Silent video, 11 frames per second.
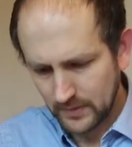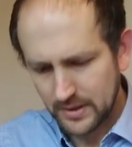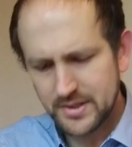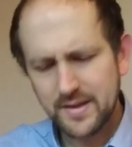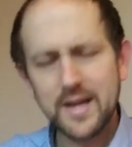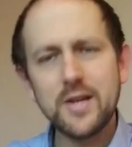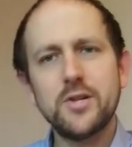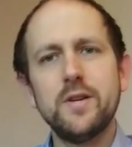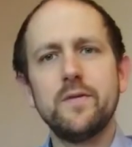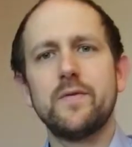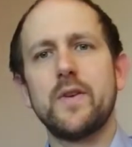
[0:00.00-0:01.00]
You see, the
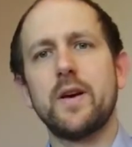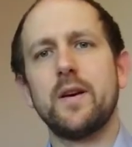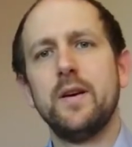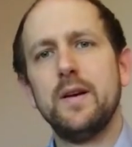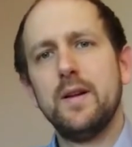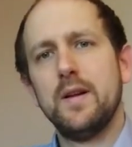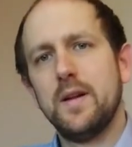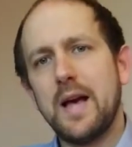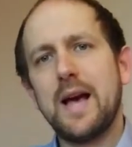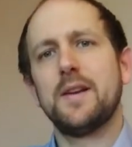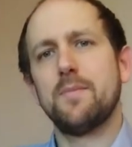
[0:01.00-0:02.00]
issue for
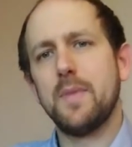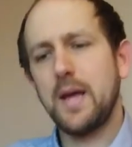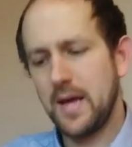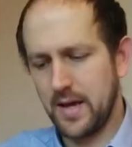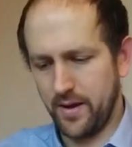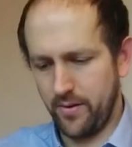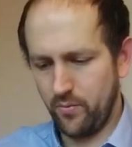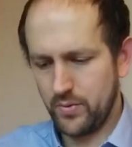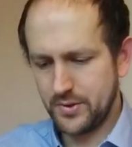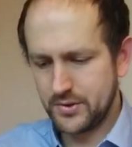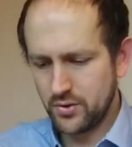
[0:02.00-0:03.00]
Adam here
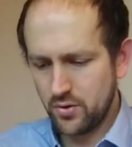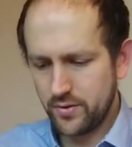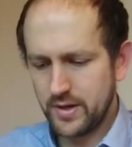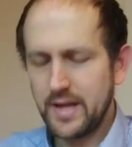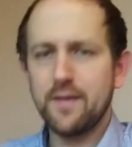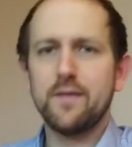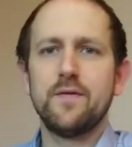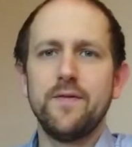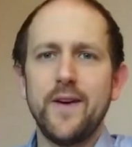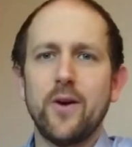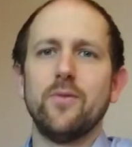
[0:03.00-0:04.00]
was not that he
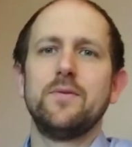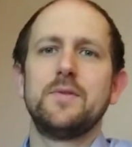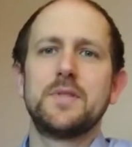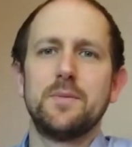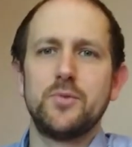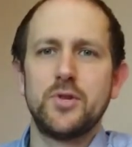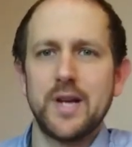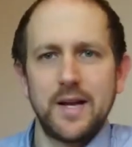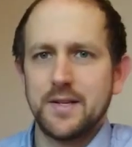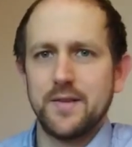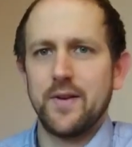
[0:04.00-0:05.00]
felt
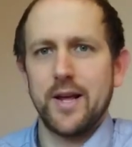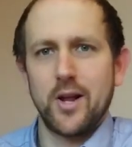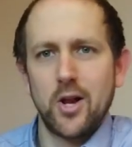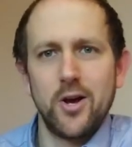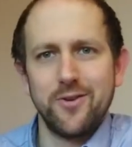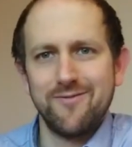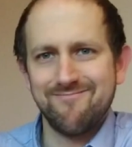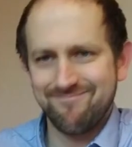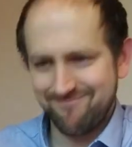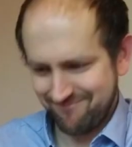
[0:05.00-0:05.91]
subjectively alone.